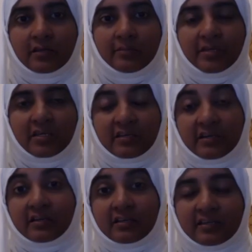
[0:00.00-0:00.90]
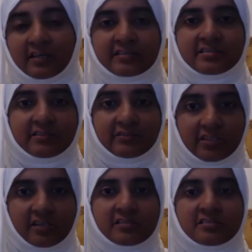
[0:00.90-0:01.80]
they may recognize the
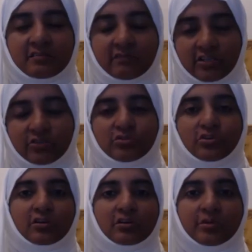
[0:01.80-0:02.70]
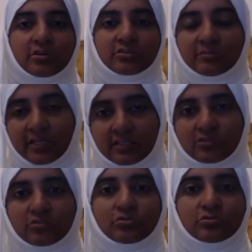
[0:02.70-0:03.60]
words when you talk about the
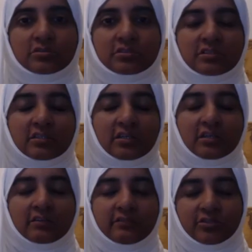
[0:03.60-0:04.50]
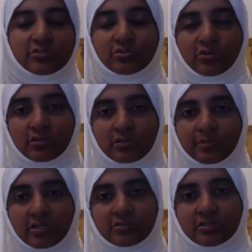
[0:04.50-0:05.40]
Malakut, when you talk
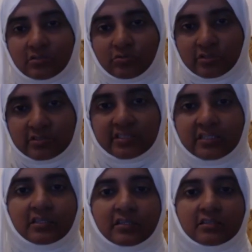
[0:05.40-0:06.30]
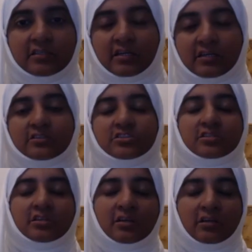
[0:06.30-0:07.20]
about the Kursiya, the
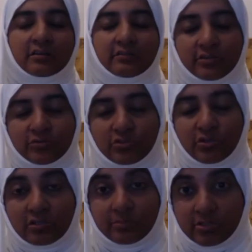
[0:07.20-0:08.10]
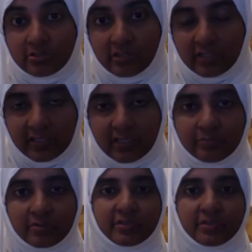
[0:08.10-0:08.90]
Arsh, when you talk about the Ghaib,